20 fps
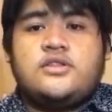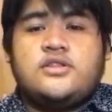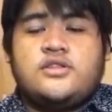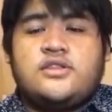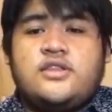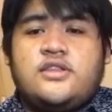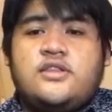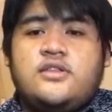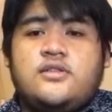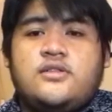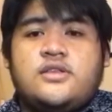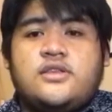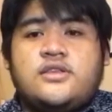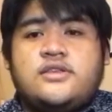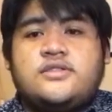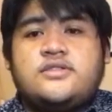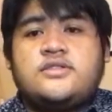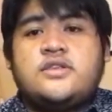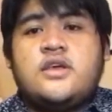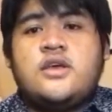The title
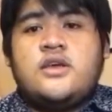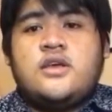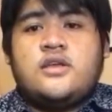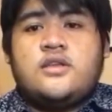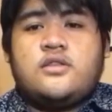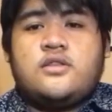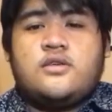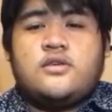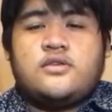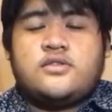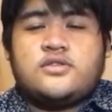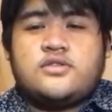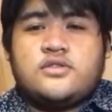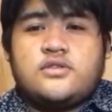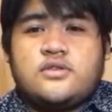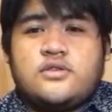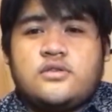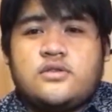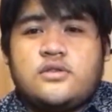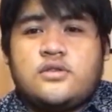is
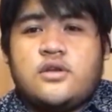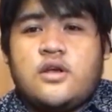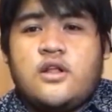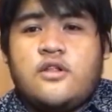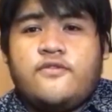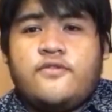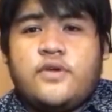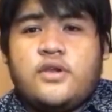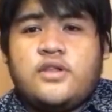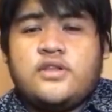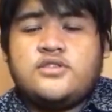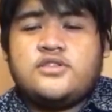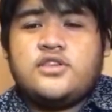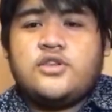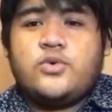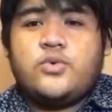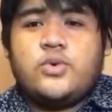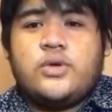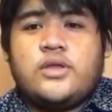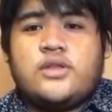The Galvanic
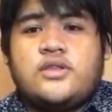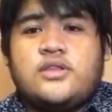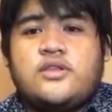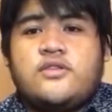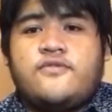Circuit